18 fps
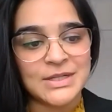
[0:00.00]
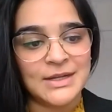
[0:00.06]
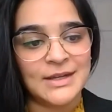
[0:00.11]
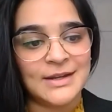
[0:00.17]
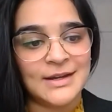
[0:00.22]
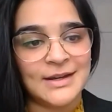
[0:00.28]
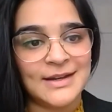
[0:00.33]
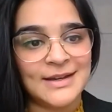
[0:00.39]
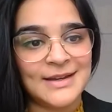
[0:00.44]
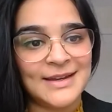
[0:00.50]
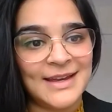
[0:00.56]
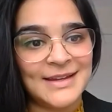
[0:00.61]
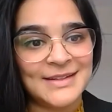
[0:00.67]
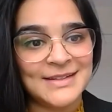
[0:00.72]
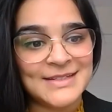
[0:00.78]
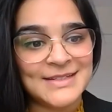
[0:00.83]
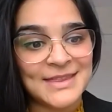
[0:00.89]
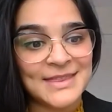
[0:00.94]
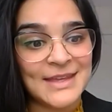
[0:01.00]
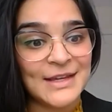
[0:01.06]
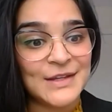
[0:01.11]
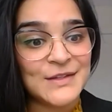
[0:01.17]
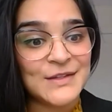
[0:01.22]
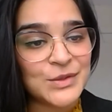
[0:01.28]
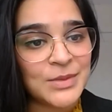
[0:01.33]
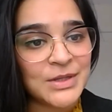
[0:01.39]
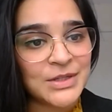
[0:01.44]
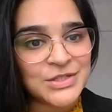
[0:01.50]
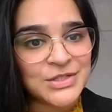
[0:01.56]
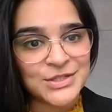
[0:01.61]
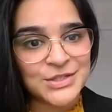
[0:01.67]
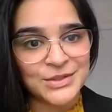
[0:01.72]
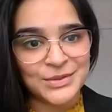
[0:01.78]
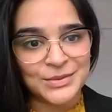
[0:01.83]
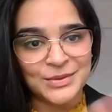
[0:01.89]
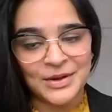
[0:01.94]
Anita, and thanks so much
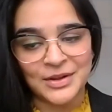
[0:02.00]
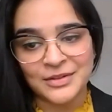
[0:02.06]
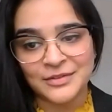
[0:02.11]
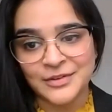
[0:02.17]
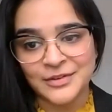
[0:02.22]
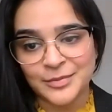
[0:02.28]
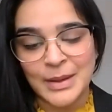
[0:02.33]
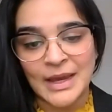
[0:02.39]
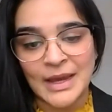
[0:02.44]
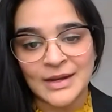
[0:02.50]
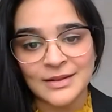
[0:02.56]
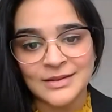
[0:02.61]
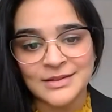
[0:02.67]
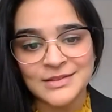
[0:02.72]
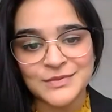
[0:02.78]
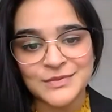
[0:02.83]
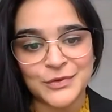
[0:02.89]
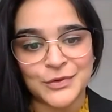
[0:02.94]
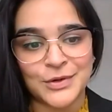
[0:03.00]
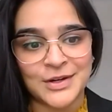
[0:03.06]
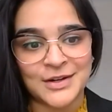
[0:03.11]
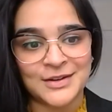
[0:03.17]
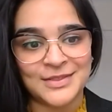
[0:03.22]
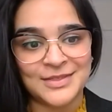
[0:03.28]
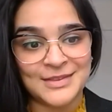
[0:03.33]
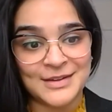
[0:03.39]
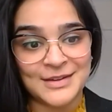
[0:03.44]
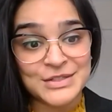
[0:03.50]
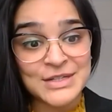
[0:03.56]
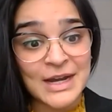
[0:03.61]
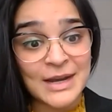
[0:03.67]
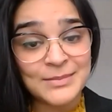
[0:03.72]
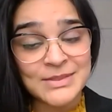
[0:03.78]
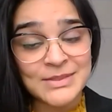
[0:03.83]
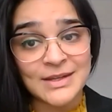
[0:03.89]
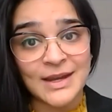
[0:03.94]
to all of our panelists for their
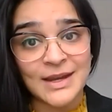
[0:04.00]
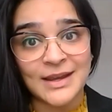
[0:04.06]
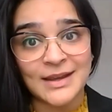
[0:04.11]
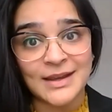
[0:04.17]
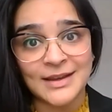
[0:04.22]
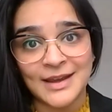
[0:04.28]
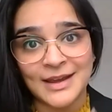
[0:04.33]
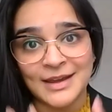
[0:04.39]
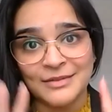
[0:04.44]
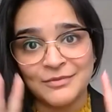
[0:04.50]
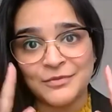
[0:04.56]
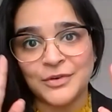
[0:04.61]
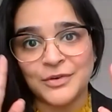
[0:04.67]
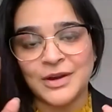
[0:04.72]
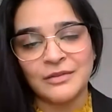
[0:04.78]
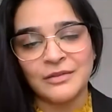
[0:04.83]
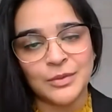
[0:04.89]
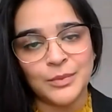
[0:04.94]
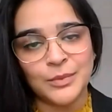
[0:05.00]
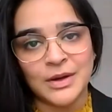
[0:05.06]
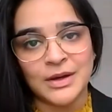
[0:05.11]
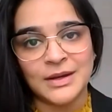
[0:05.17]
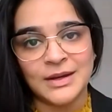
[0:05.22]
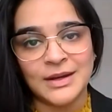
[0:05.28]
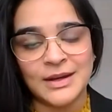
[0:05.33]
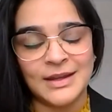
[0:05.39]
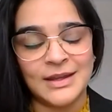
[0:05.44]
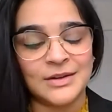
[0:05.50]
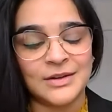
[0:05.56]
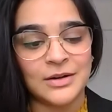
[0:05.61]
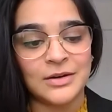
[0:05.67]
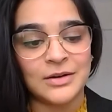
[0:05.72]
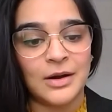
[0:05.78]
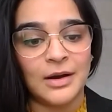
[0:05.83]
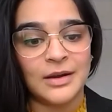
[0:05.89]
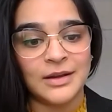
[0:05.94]
time today and for everyone in
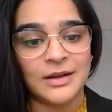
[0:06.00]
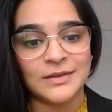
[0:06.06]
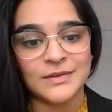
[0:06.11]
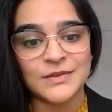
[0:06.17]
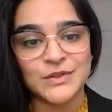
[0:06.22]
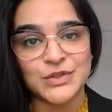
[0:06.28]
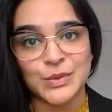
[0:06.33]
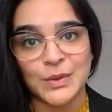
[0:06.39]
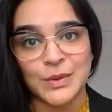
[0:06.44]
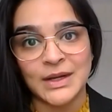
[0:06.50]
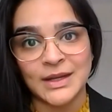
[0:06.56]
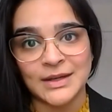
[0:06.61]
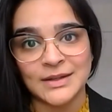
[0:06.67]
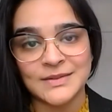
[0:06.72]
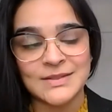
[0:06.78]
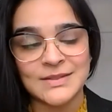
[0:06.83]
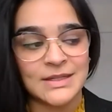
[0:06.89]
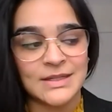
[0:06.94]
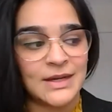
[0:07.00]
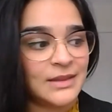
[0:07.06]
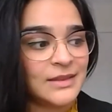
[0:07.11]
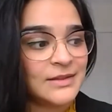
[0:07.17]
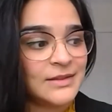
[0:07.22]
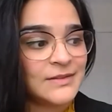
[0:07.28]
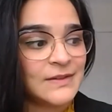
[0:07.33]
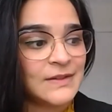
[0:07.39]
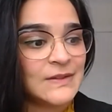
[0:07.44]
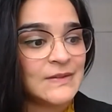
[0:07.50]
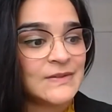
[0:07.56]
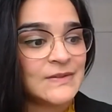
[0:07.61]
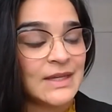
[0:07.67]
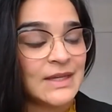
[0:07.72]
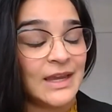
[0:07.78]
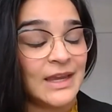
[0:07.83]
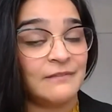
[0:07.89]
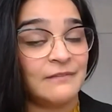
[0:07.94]
our audience joining us today. This is
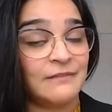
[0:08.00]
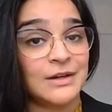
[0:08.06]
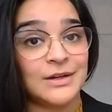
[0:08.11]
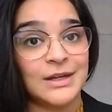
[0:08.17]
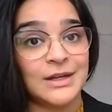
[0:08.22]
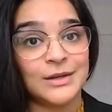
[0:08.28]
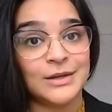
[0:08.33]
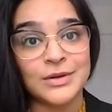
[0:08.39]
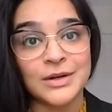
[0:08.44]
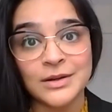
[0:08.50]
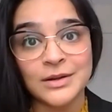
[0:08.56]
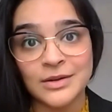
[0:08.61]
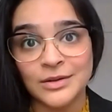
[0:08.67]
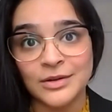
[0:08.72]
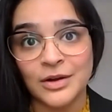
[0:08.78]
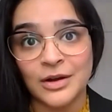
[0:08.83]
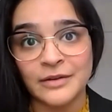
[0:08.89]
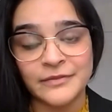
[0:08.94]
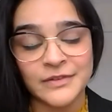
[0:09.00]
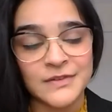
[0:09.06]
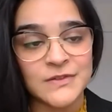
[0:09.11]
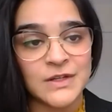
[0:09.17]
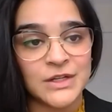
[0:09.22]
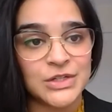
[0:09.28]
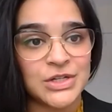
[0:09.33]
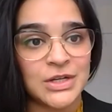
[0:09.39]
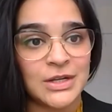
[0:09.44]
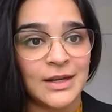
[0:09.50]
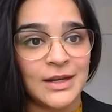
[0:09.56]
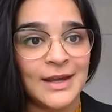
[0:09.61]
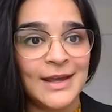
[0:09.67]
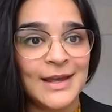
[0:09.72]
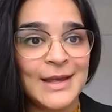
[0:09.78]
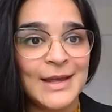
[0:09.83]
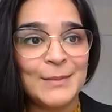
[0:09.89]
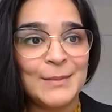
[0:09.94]
a very critical conversation,
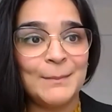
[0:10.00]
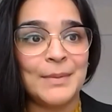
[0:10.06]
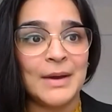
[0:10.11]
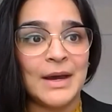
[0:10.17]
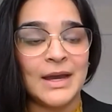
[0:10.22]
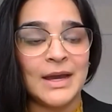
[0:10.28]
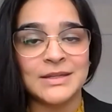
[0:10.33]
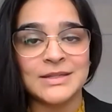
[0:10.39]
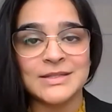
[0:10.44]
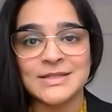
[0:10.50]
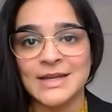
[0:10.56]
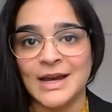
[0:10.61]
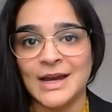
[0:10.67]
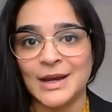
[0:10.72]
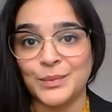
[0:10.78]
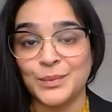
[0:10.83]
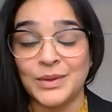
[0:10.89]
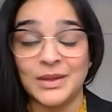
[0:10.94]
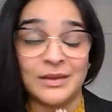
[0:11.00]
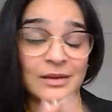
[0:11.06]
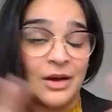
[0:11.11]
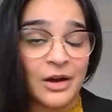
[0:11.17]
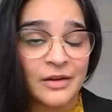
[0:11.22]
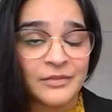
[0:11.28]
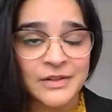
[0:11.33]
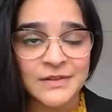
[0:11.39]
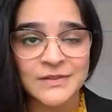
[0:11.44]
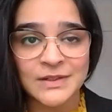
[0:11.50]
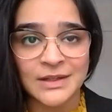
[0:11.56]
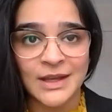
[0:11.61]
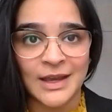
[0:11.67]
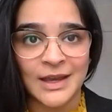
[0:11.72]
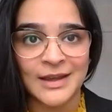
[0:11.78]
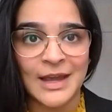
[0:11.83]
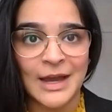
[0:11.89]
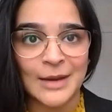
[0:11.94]
but we obviously
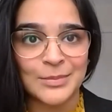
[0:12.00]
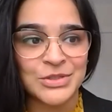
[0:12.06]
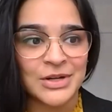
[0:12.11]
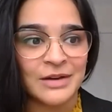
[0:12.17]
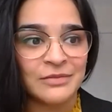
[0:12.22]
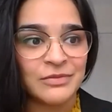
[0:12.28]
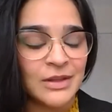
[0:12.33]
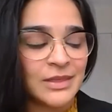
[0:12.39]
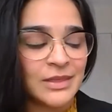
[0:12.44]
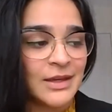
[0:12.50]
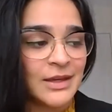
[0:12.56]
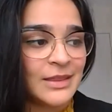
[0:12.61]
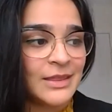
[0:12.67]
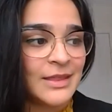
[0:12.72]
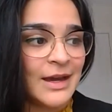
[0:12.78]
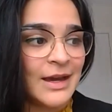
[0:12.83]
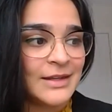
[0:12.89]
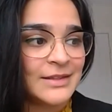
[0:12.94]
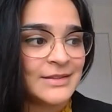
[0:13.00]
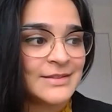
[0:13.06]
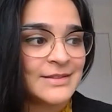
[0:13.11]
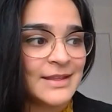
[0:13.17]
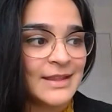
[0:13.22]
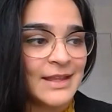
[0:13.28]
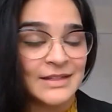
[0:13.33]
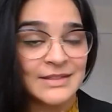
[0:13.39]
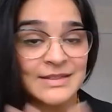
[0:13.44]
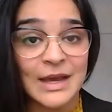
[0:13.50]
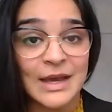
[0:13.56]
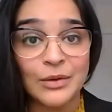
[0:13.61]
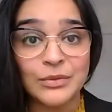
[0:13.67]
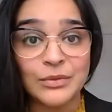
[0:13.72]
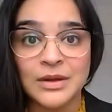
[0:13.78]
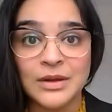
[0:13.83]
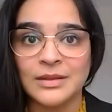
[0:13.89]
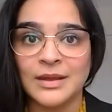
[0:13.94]
can't capture everything that's
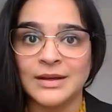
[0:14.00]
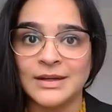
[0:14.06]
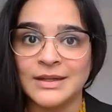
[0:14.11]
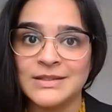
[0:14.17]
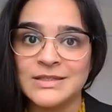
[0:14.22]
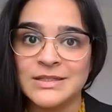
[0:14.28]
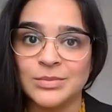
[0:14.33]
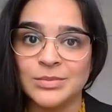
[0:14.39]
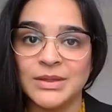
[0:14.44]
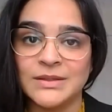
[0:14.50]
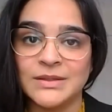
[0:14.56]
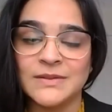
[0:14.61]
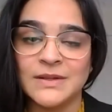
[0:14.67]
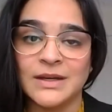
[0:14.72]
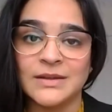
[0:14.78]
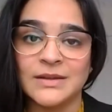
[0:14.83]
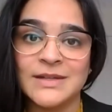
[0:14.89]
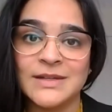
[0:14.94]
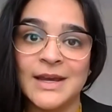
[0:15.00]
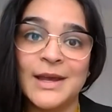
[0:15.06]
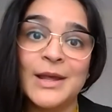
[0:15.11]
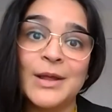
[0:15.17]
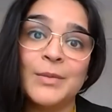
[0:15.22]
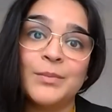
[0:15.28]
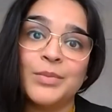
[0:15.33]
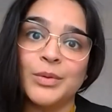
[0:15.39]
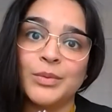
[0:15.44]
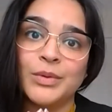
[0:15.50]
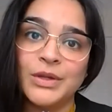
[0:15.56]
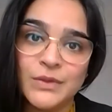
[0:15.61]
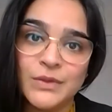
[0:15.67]
out there that needs to be discussed, but we